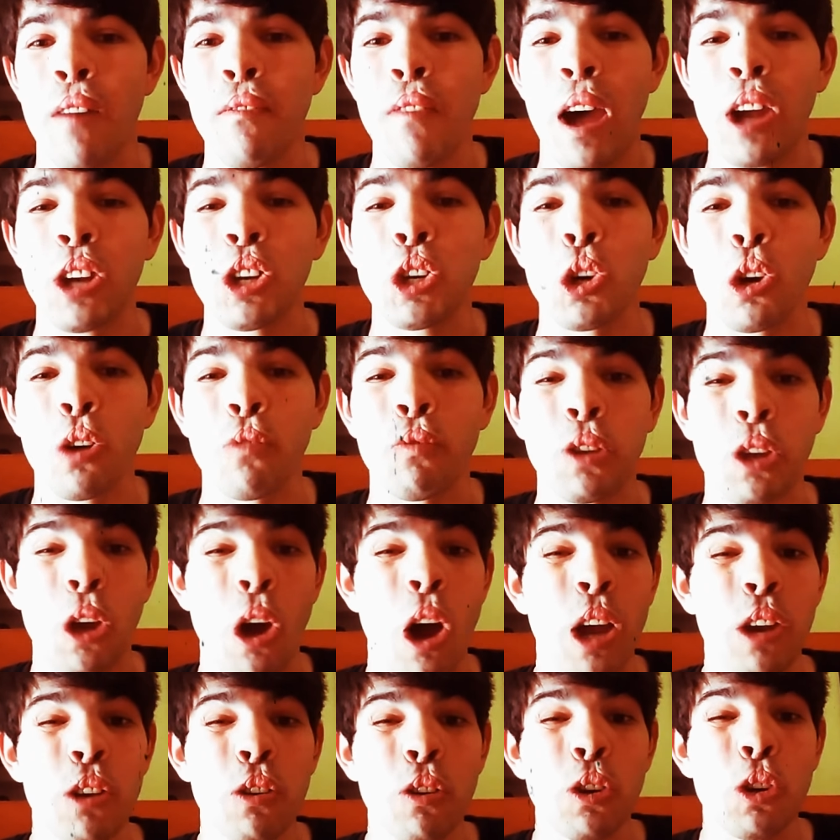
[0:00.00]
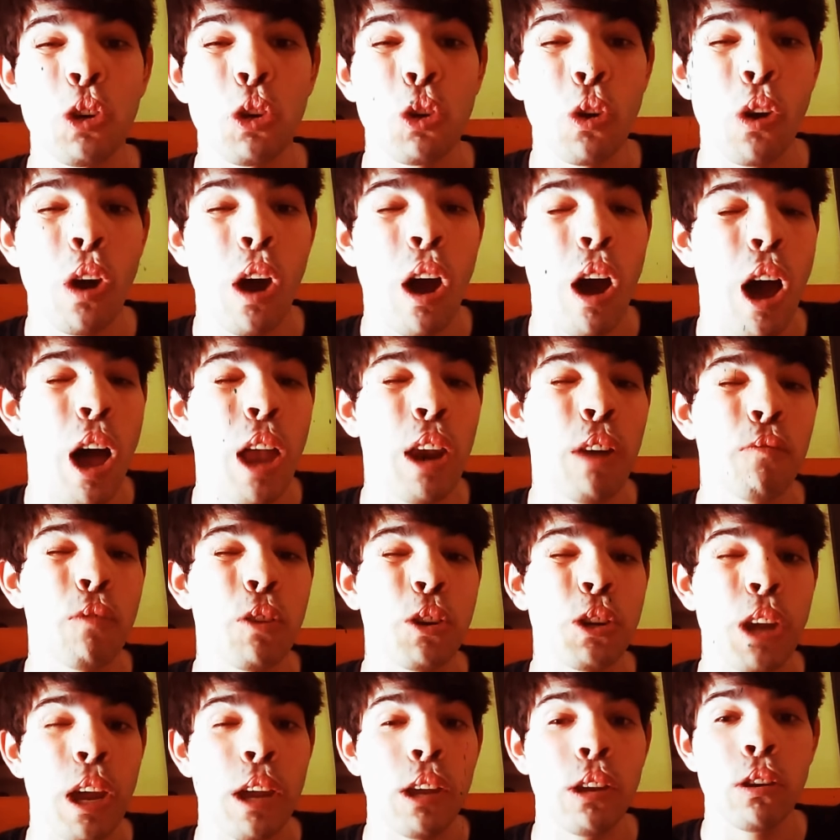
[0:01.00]
not sure if it's
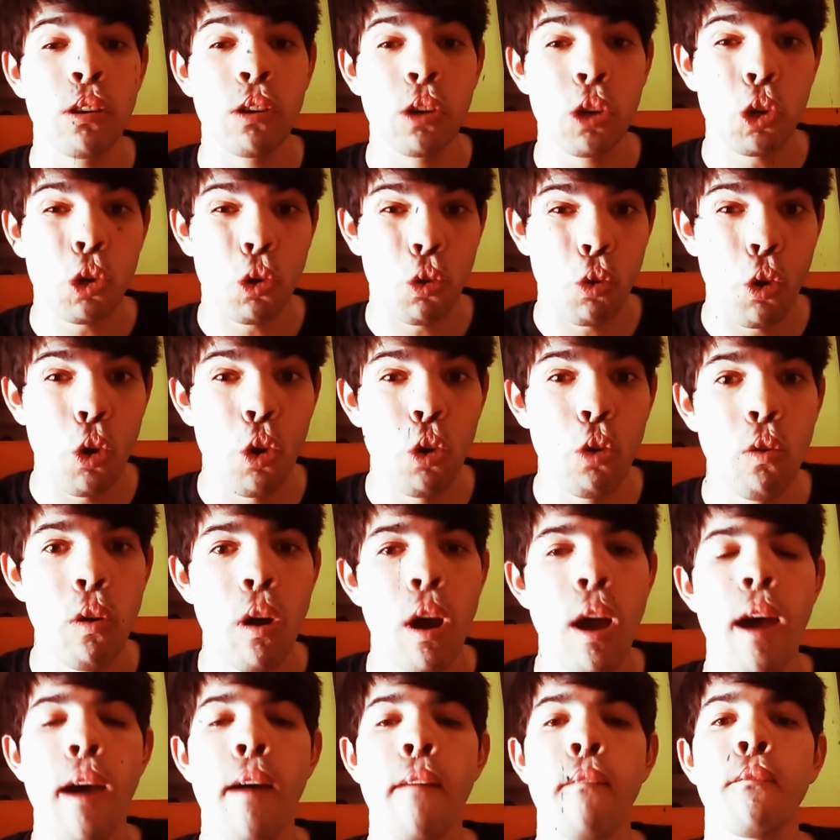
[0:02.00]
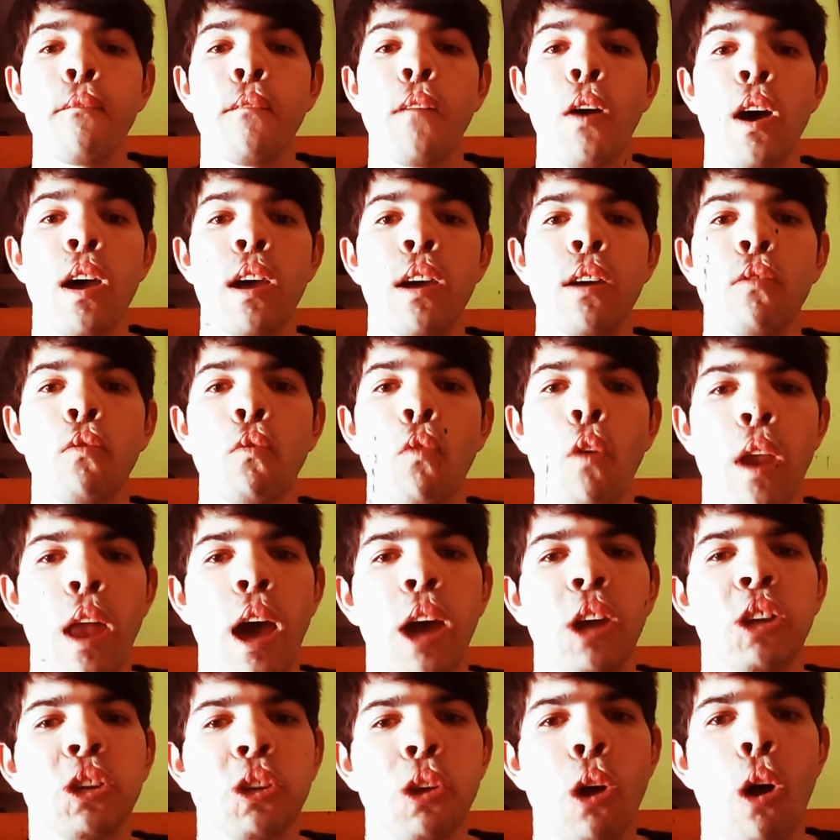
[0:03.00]
100% true, but what
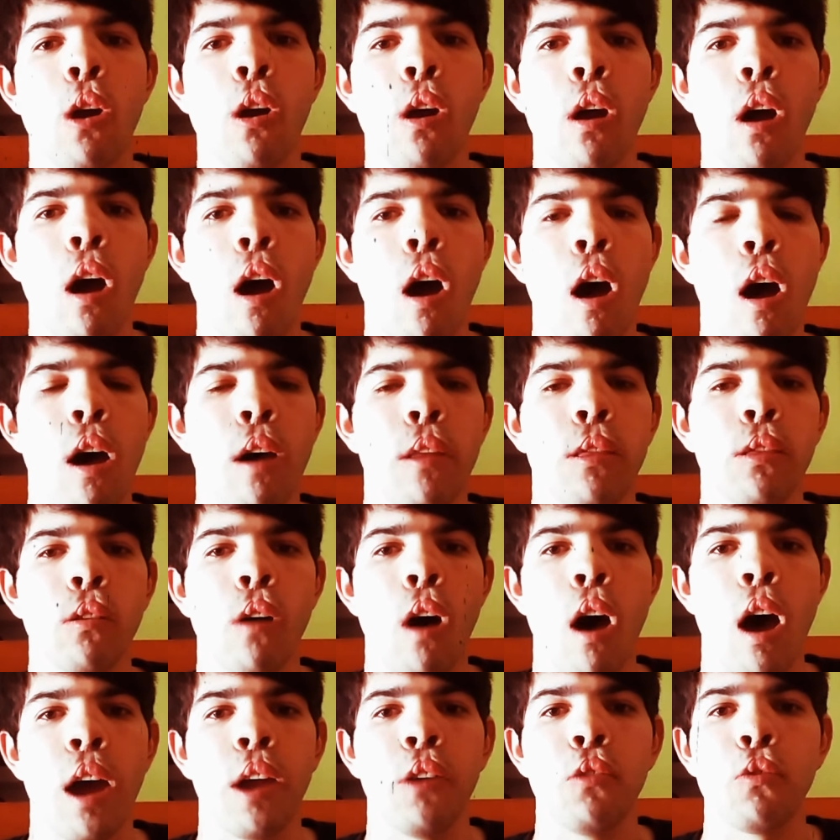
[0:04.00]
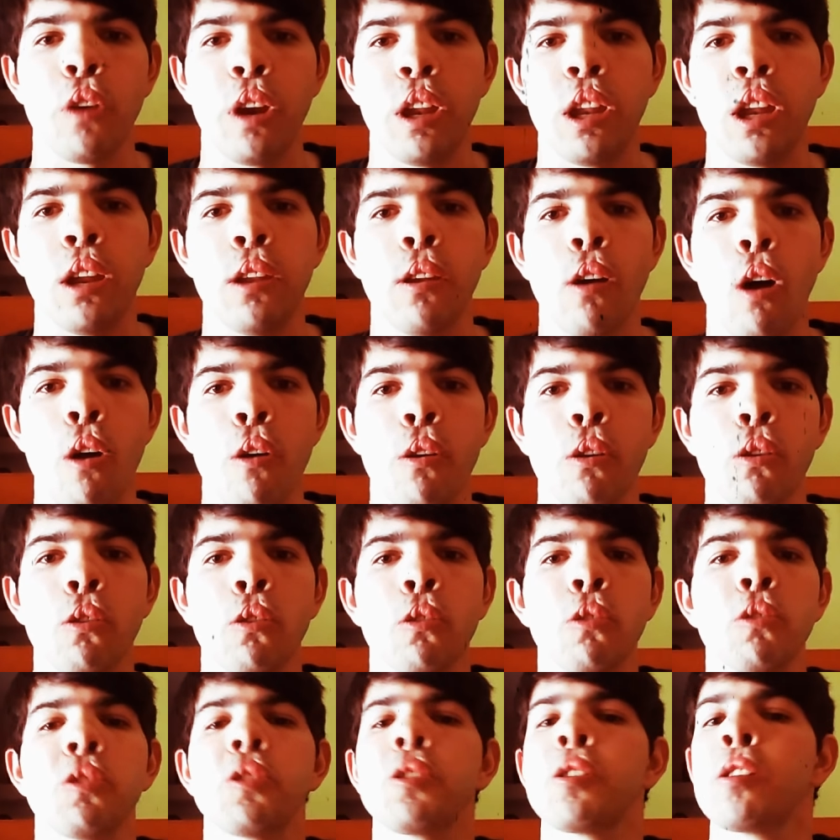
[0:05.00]
I saw online reading
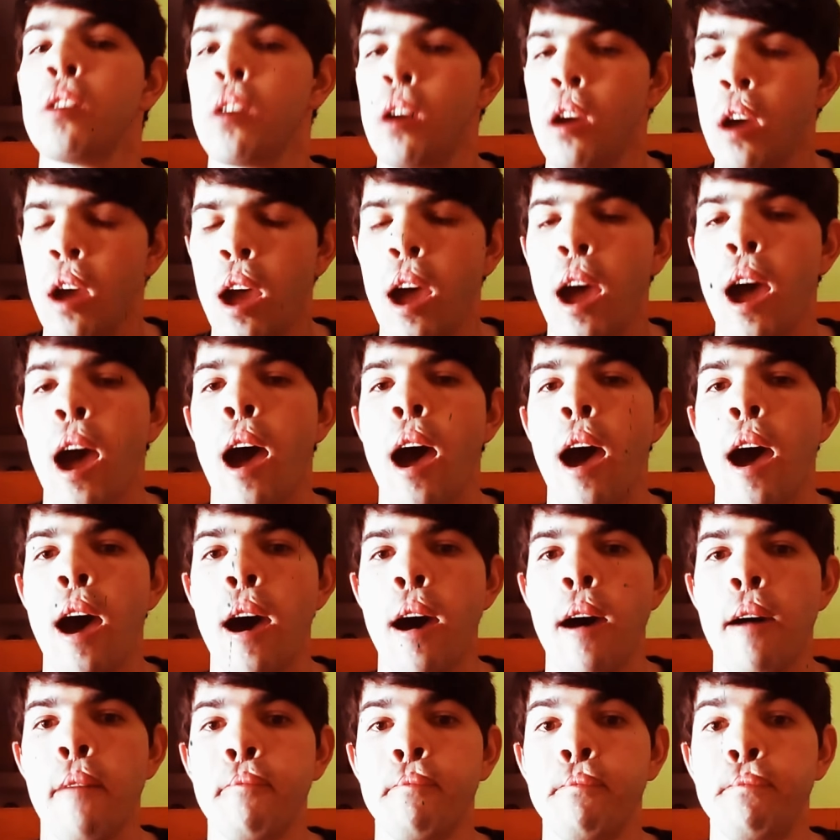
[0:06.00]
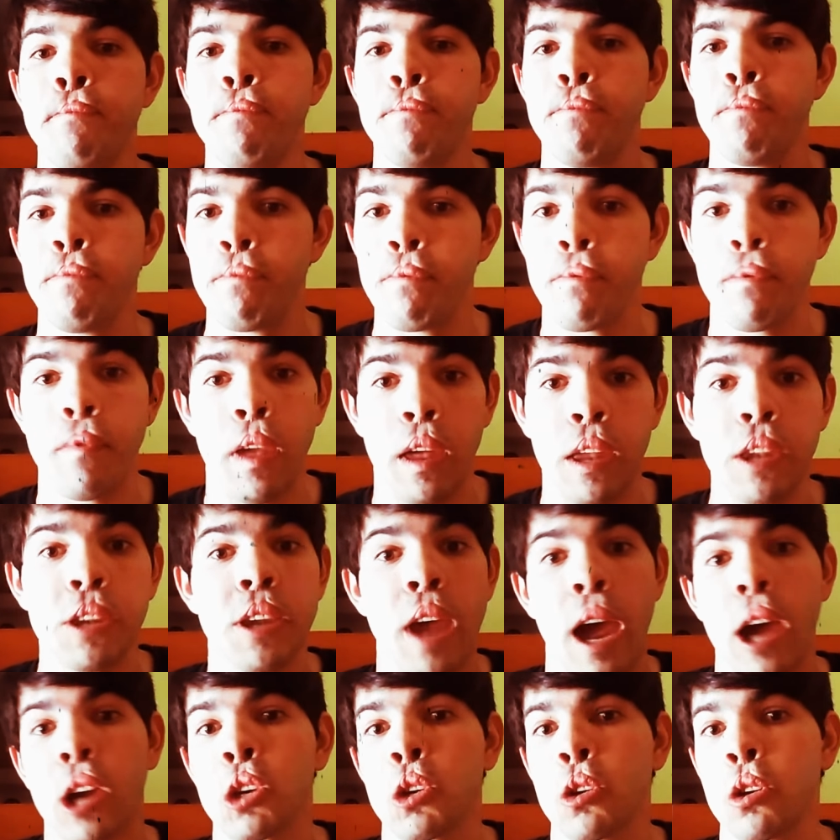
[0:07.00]
articles, it's
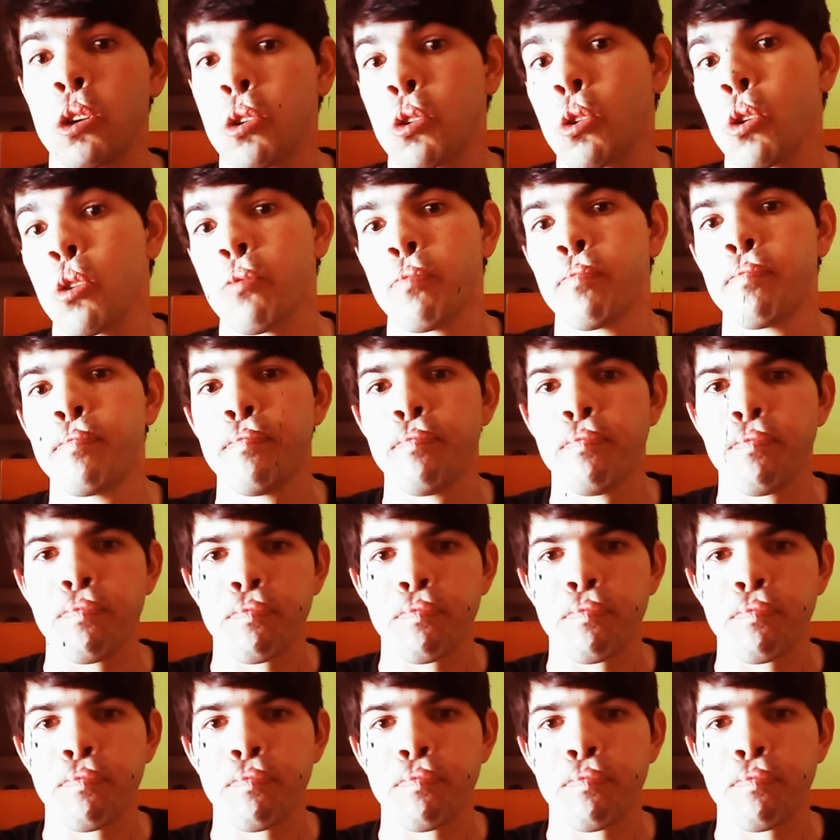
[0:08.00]
actually true.